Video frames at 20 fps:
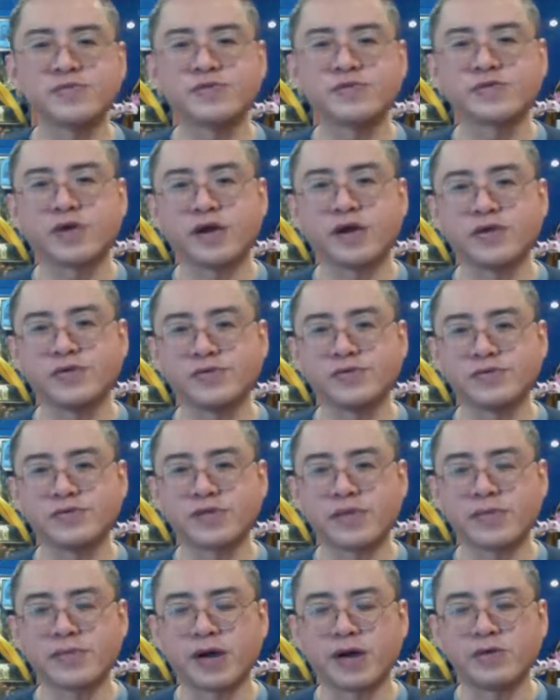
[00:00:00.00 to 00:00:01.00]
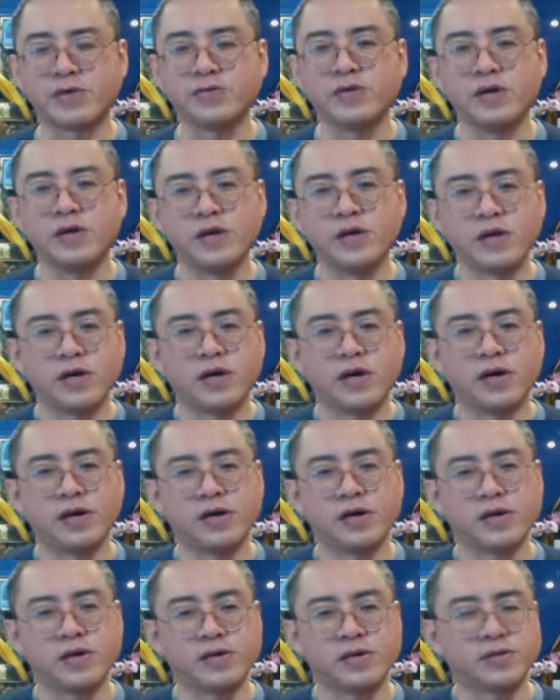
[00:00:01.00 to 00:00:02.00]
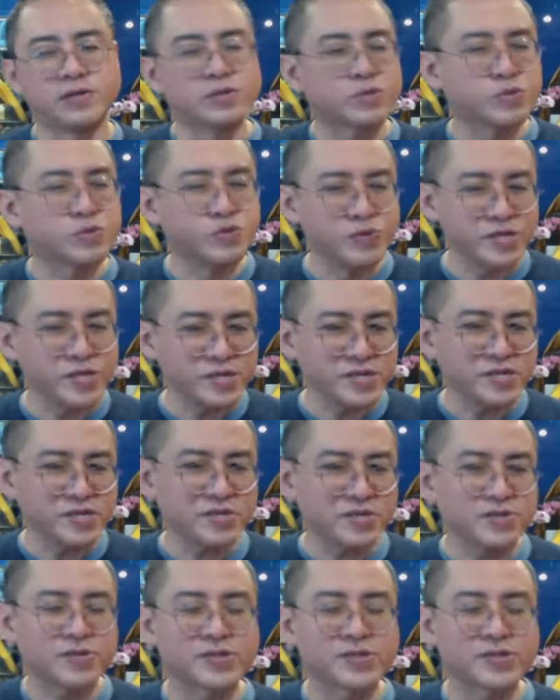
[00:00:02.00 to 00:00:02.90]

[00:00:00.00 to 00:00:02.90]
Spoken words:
We try to somehow squeeze